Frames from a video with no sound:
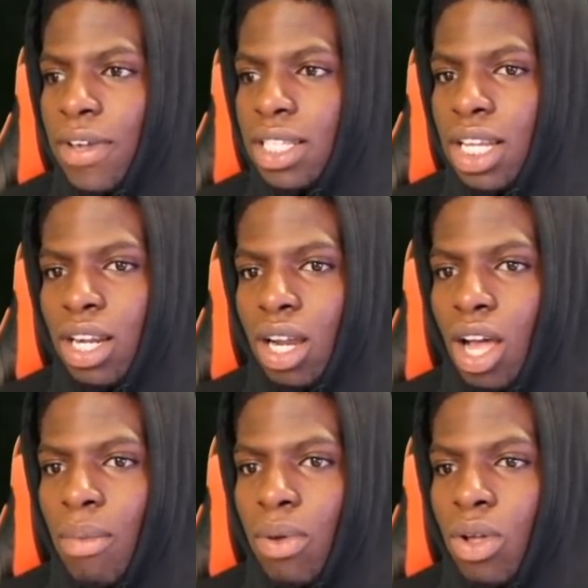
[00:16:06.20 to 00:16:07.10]
If he's in the
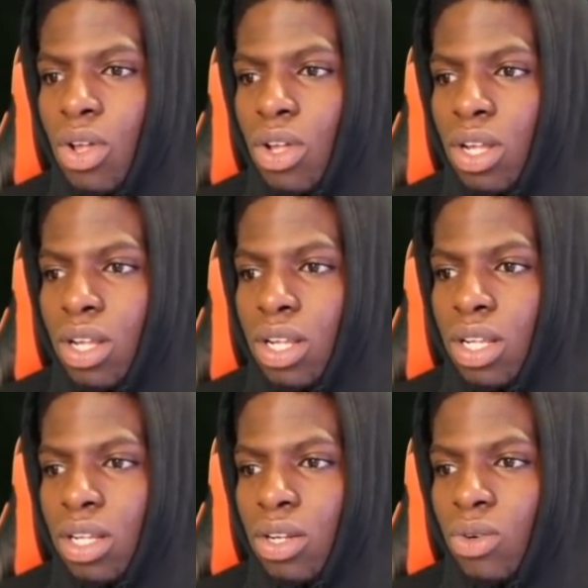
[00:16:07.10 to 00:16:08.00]
club,
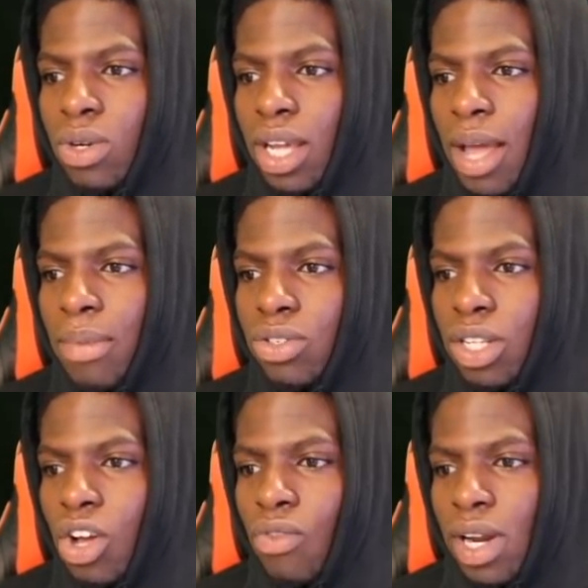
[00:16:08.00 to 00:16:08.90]
oh, the
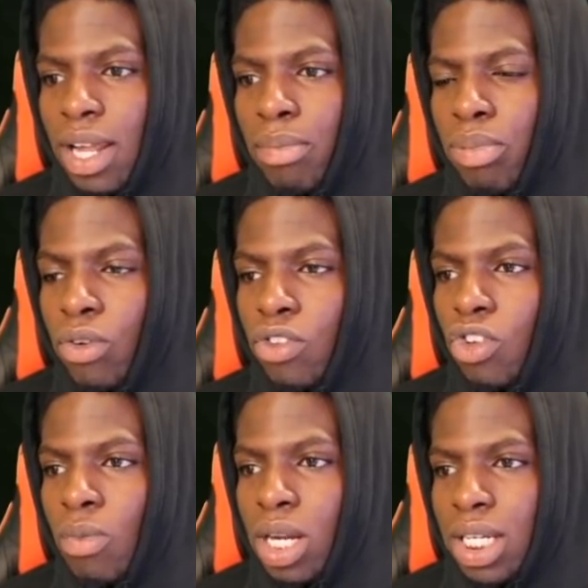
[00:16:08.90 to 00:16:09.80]
chemistry don't really improve
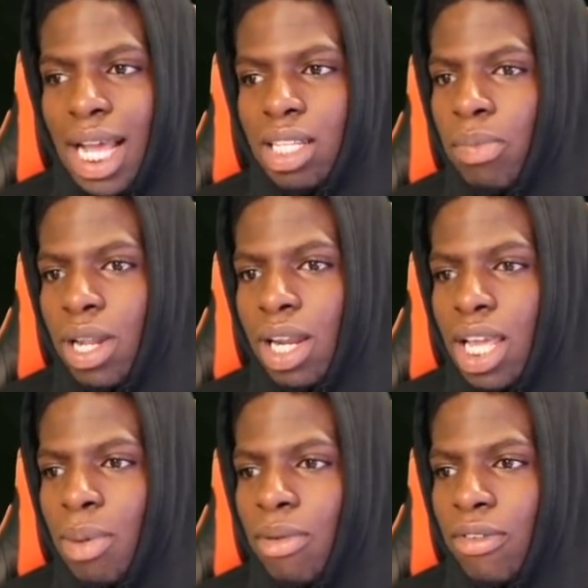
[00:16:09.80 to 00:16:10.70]
too much. He has to be in the
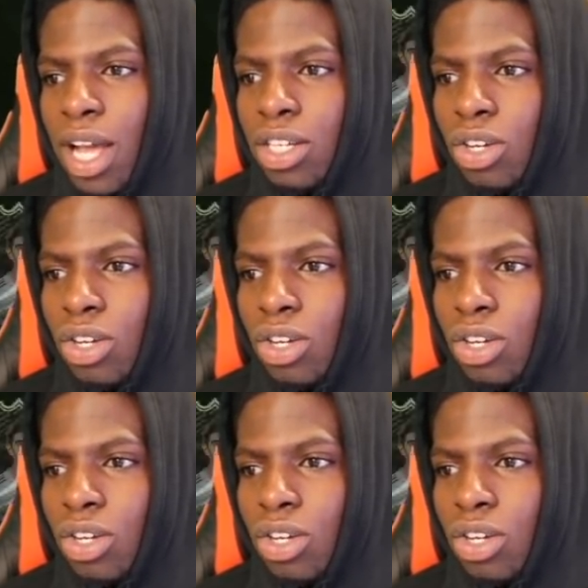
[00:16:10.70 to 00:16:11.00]
Liga BVI,